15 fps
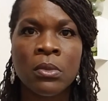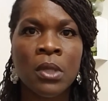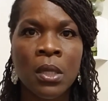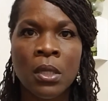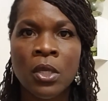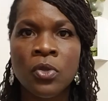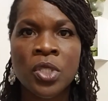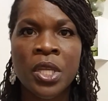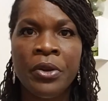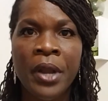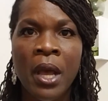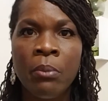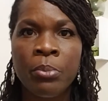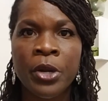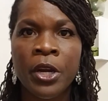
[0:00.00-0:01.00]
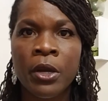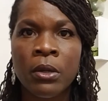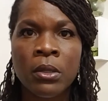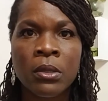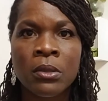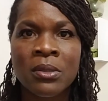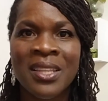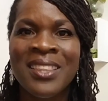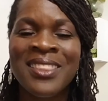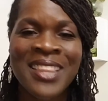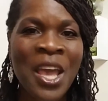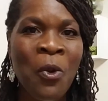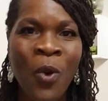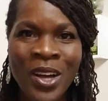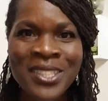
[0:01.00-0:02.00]
use their number.
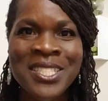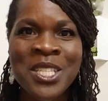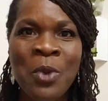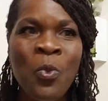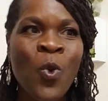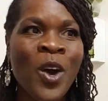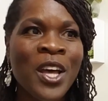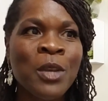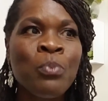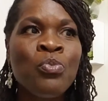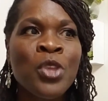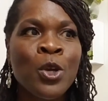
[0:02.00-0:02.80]
They want someone